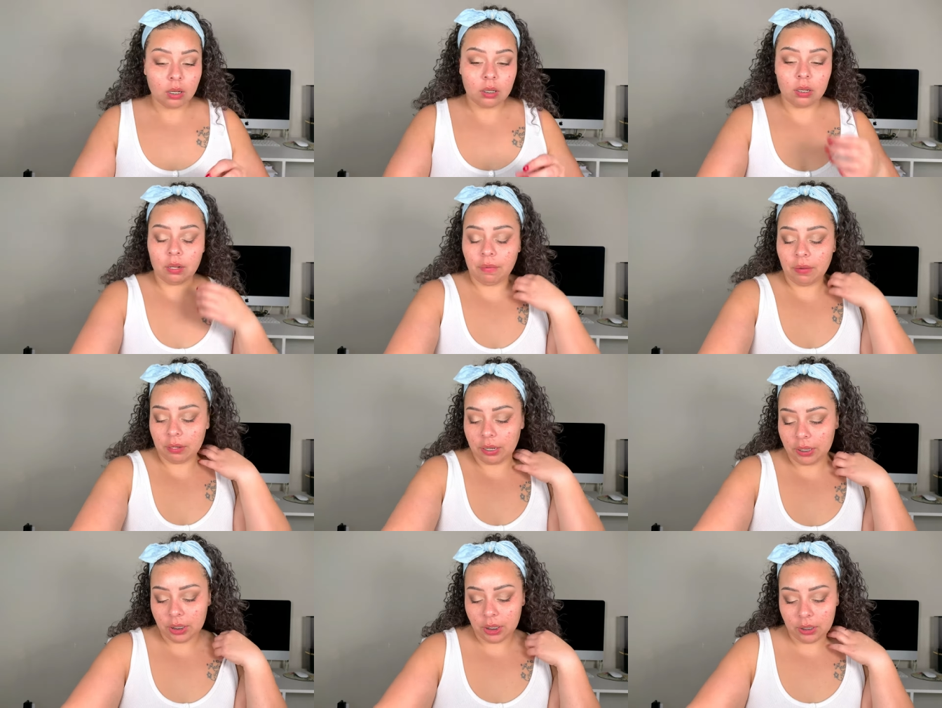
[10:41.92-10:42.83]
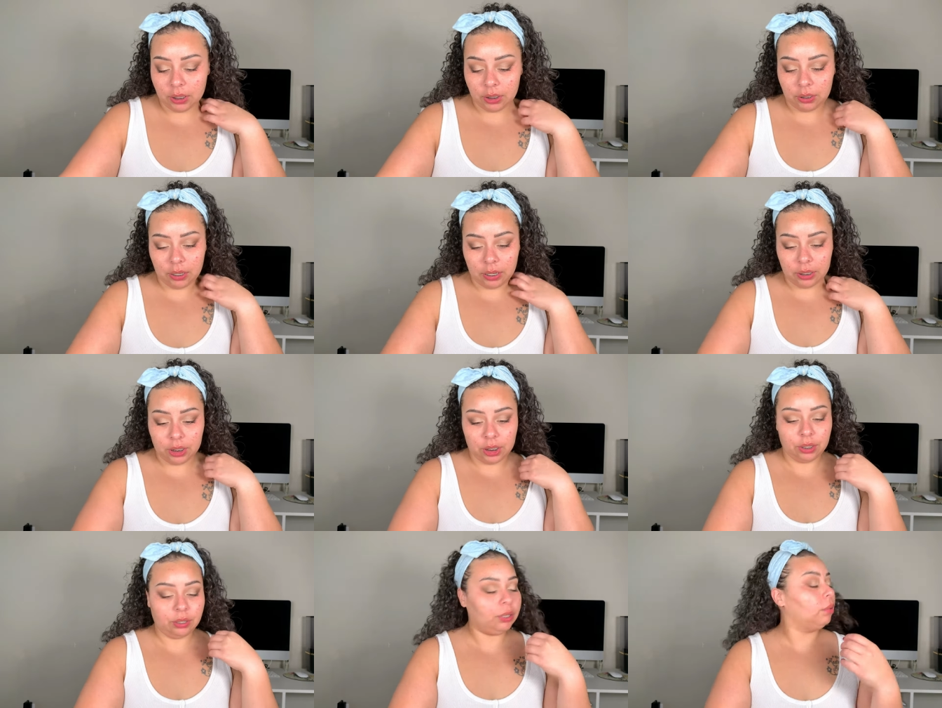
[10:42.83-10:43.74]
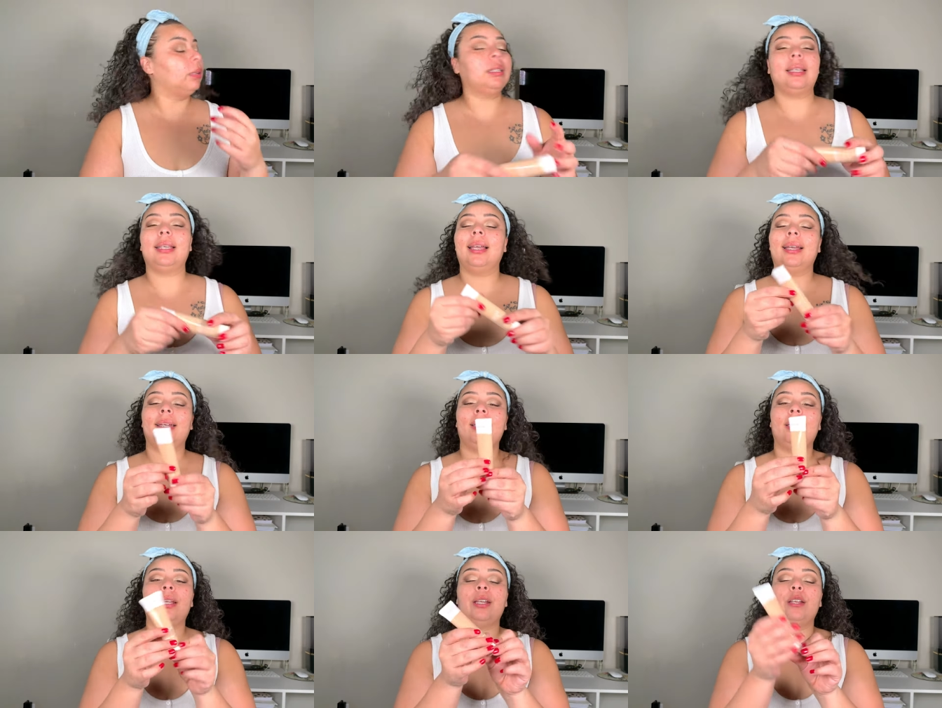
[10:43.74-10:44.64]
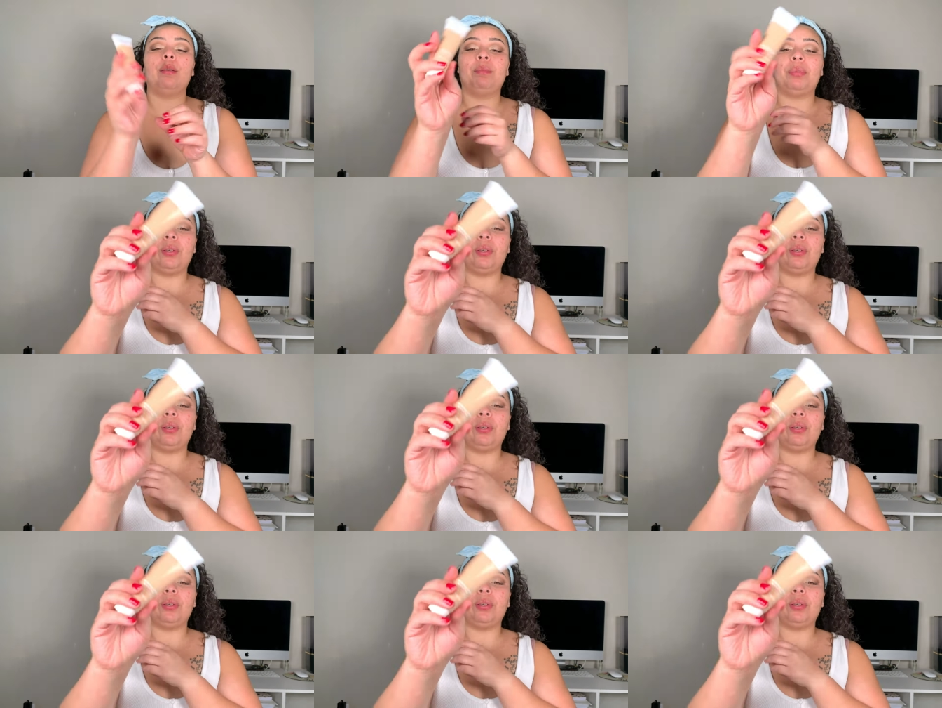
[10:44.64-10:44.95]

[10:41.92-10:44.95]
so the foundation that you guys chose was the Undone